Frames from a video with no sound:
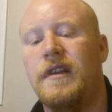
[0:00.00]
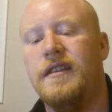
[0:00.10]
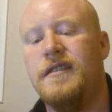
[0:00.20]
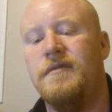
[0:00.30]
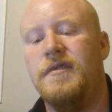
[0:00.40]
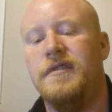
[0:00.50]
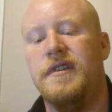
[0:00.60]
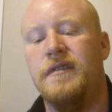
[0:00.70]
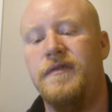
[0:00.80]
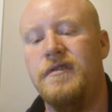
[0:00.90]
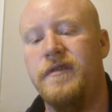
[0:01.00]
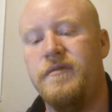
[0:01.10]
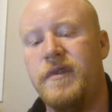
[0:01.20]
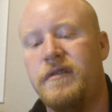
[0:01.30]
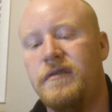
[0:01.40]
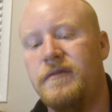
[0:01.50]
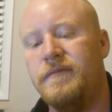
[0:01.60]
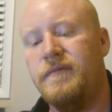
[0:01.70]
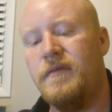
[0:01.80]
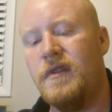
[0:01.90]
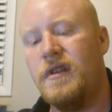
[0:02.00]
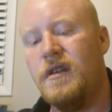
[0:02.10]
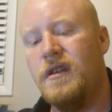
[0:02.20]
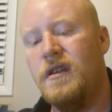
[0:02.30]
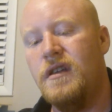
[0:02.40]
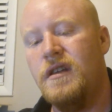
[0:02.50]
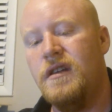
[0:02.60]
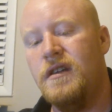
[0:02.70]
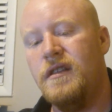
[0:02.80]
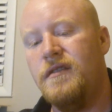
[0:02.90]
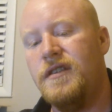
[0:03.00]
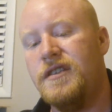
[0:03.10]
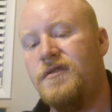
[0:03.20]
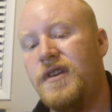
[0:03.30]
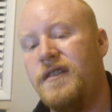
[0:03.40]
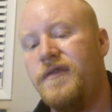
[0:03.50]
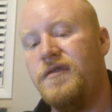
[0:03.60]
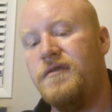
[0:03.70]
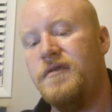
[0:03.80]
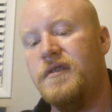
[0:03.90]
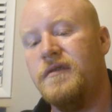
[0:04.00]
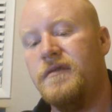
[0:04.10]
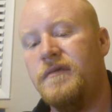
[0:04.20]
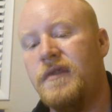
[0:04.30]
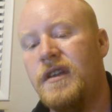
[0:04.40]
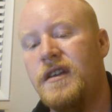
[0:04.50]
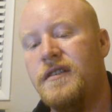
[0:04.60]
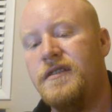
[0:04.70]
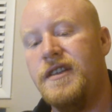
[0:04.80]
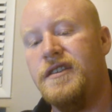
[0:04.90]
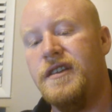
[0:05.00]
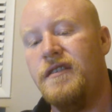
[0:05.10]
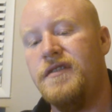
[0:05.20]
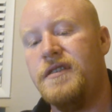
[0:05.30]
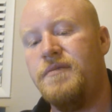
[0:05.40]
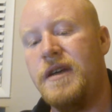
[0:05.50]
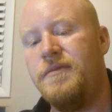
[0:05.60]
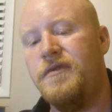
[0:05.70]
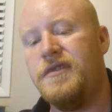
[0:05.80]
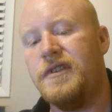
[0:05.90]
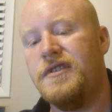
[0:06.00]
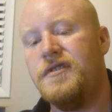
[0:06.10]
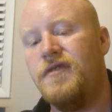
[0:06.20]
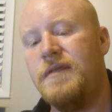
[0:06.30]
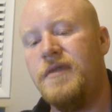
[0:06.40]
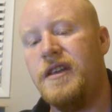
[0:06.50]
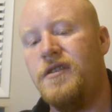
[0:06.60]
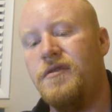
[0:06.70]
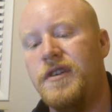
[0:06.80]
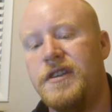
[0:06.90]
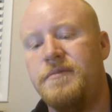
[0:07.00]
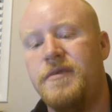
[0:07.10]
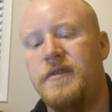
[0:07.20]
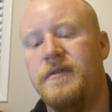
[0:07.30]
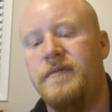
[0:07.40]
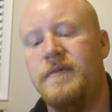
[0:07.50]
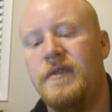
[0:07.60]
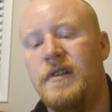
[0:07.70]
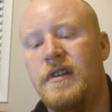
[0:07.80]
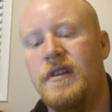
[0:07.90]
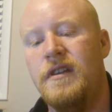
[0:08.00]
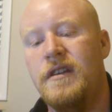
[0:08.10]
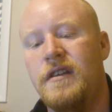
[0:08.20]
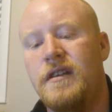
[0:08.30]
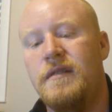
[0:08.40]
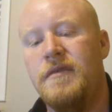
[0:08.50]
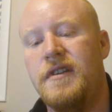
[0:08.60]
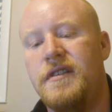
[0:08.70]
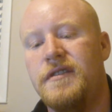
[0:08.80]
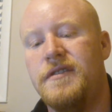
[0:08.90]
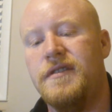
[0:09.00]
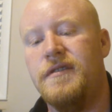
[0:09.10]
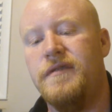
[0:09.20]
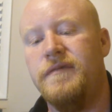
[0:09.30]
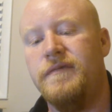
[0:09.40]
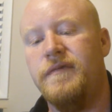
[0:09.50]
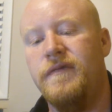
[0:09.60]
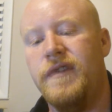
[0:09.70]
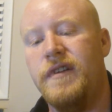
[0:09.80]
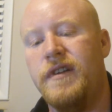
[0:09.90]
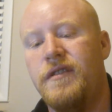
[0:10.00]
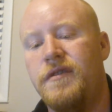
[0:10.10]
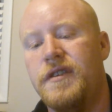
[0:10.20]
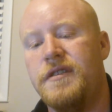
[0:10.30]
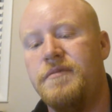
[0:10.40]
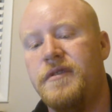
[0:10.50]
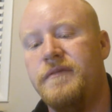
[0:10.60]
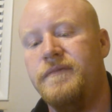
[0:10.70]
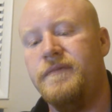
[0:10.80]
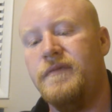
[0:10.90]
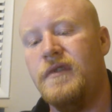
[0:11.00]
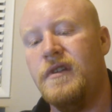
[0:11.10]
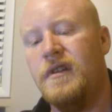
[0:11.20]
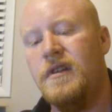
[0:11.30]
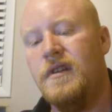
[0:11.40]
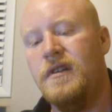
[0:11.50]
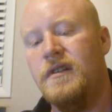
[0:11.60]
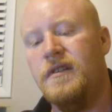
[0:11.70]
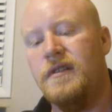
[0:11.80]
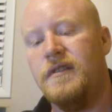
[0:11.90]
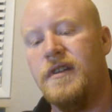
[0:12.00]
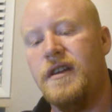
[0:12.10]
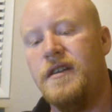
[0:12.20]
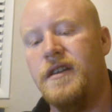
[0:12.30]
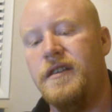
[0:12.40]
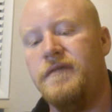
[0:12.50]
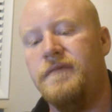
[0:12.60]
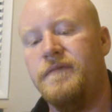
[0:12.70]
guess I will dig a few of them out. There is quite a few seeds in here. This pepper is extremely crisp. I mean, it is very crisp. It's kind of neat.